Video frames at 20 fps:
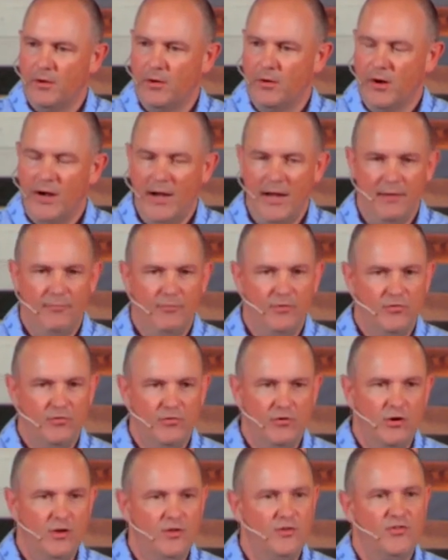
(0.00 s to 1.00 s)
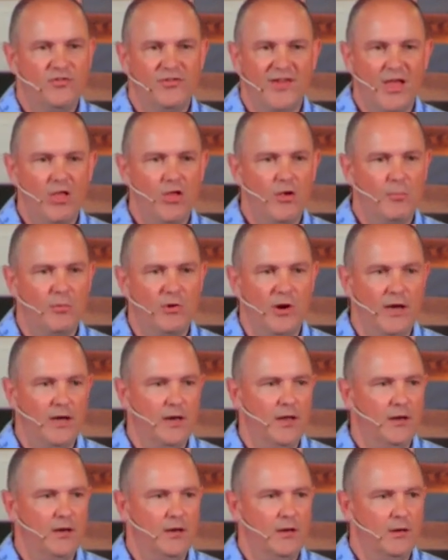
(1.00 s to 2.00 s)
right? If it's good, celebrate
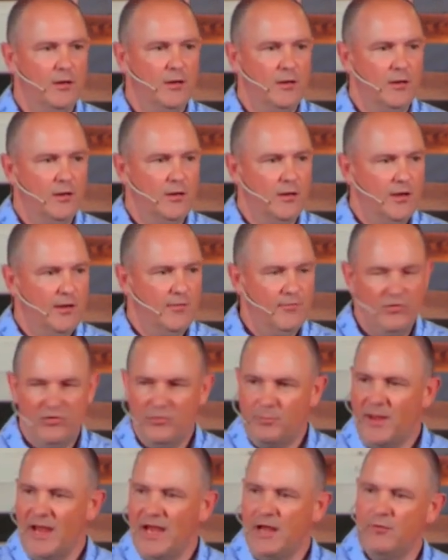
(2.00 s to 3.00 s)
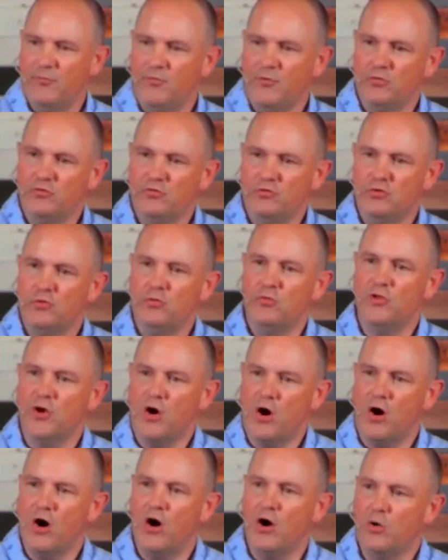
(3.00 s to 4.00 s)
it. If it's painful, do the
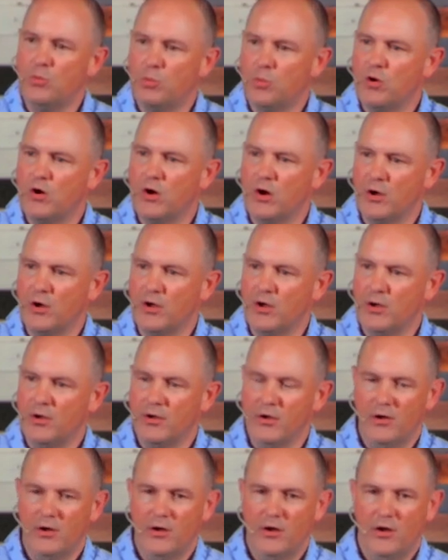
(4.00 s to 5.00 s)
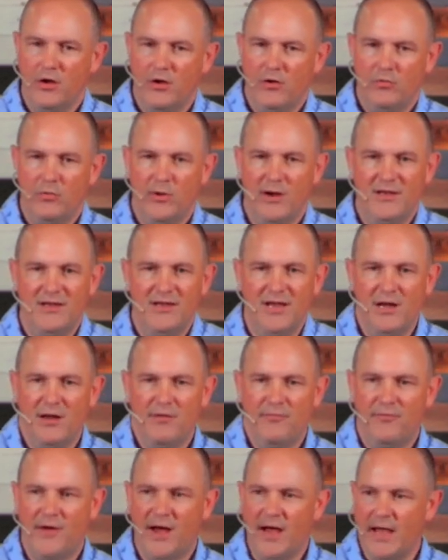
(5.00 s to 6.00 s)
hard work to
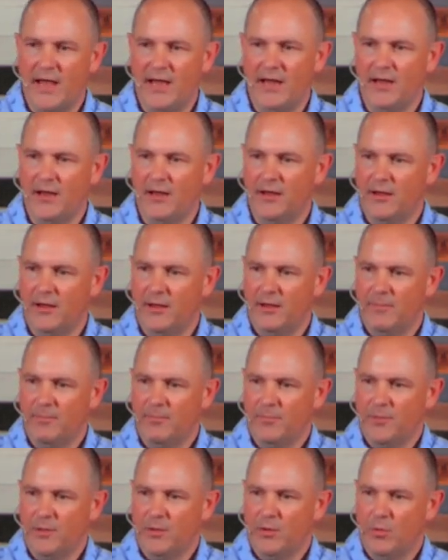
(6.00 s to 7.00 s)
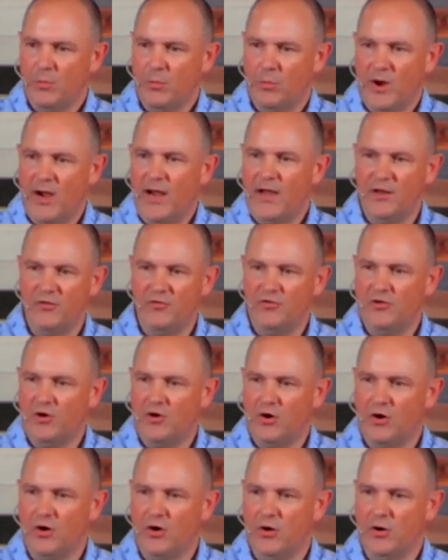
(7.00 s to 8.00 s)
identify why does it
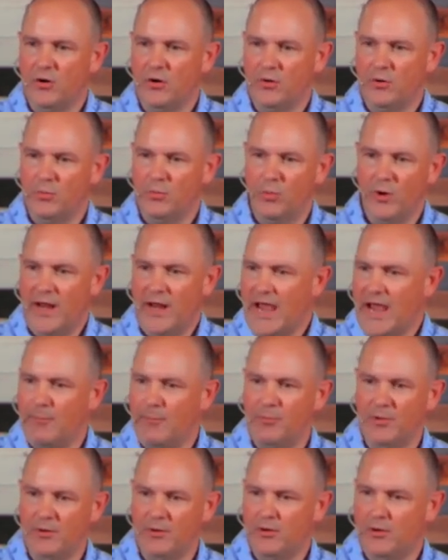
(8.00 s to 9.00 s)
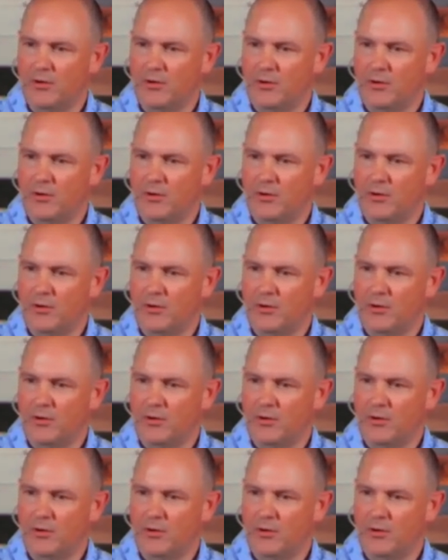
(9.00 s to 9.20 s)
hurt? What happened?